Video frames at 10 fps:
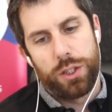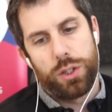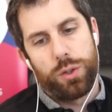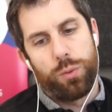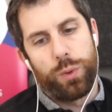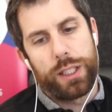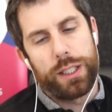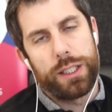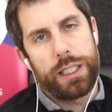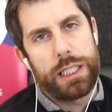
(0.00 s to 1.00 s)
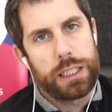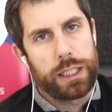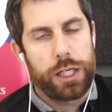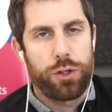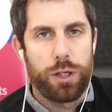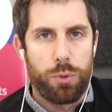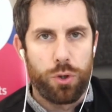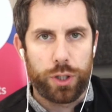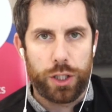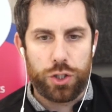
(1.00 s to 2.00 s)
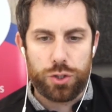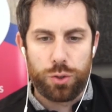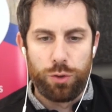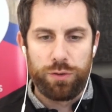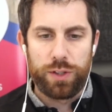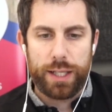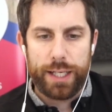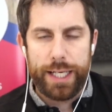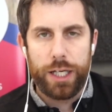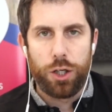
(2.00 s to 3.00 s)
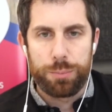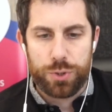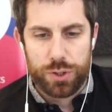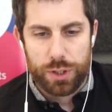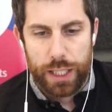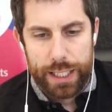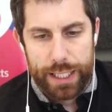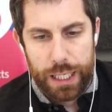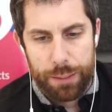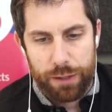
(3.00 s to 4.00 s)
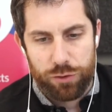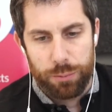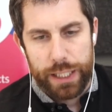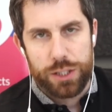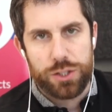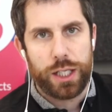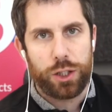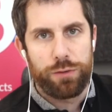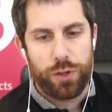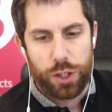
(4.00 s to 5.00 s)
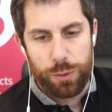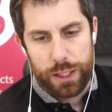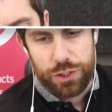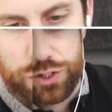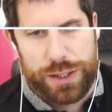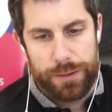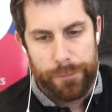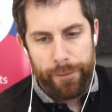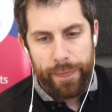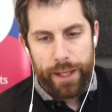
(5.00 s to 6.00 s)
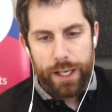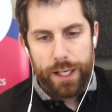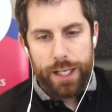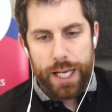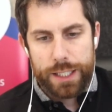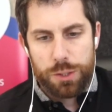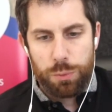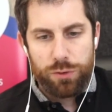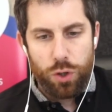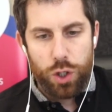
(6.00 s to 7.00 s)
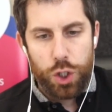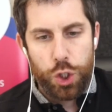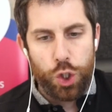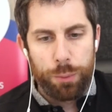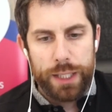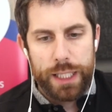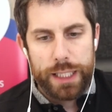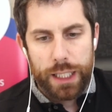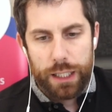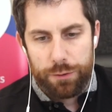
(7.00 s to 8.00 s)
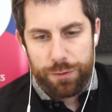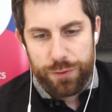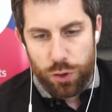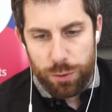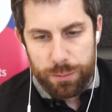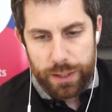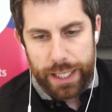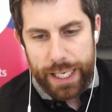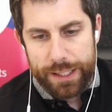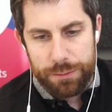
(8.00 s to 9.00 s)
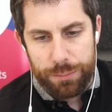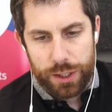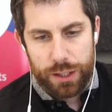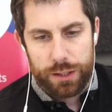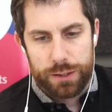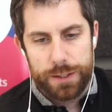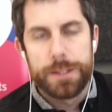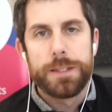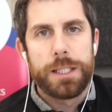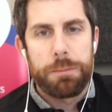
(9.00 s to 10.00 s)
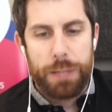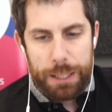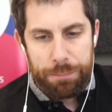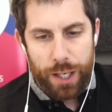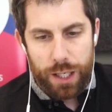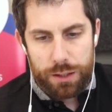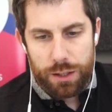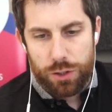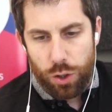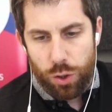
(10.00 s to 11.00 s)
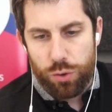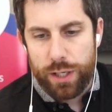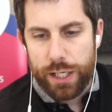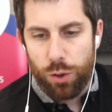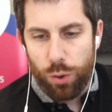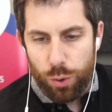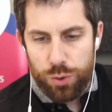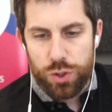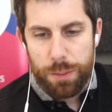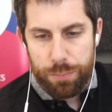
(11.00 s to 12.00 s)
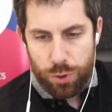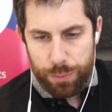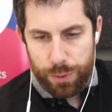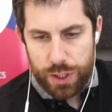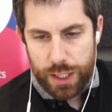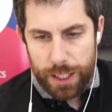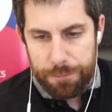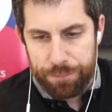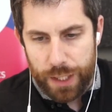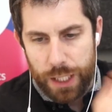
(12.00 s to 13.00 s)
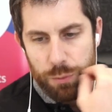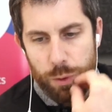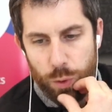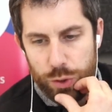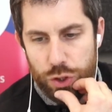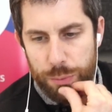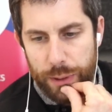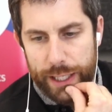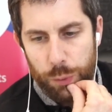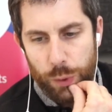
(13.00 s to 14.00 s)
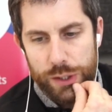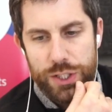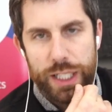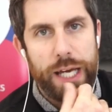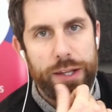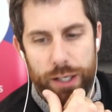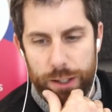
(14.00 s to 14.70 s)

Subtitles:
we can easily get you a mortgage. So hopefully that helps. Abby from Leeds, thank you for the question. Next, we've got Domenica from Edinburgh. My partner already owns a property and we want to buy one together